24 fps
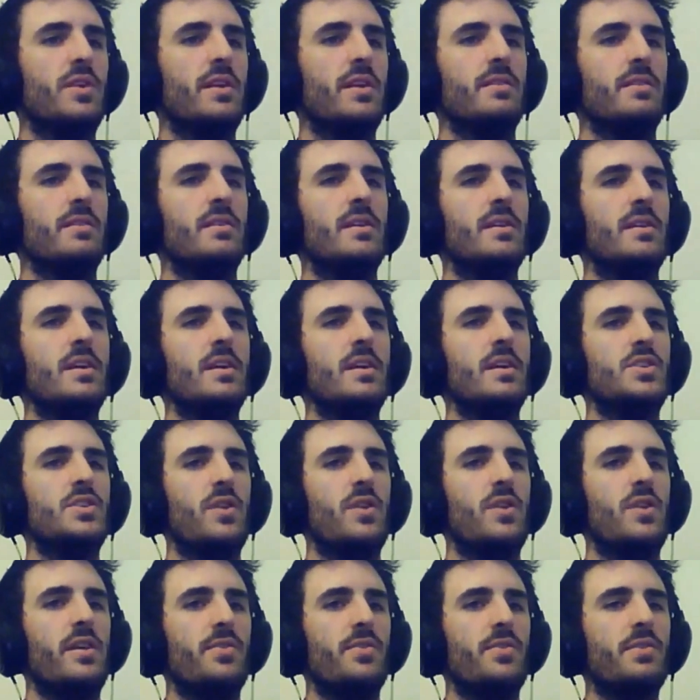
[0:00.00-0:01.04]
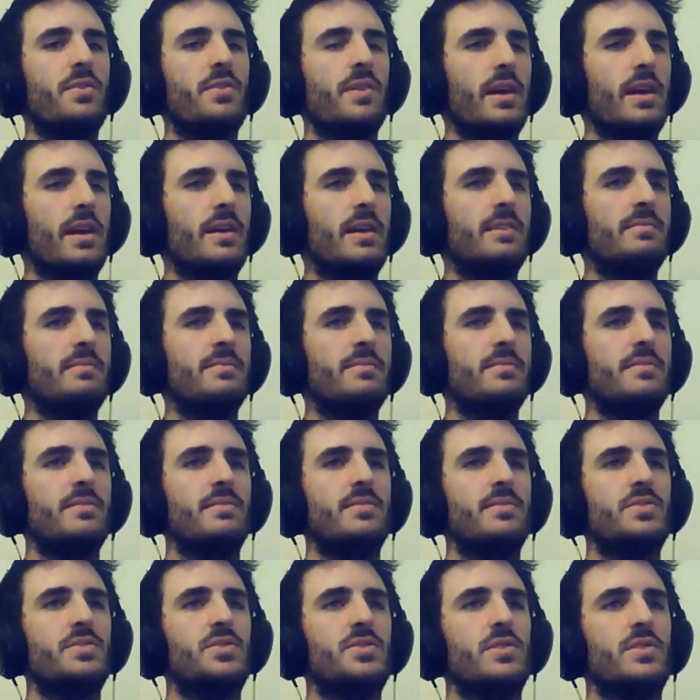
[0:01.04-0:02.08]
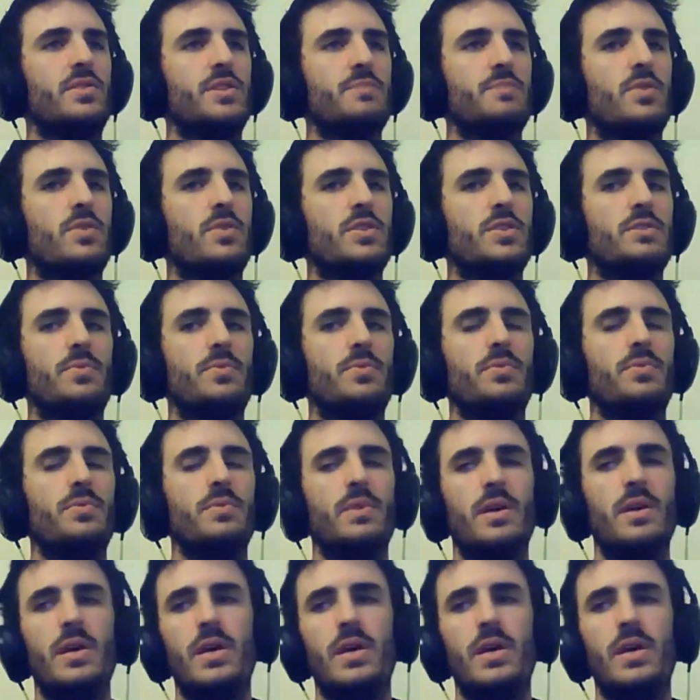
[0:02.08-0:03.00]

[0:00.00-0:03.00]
to knock it out as soon as possible.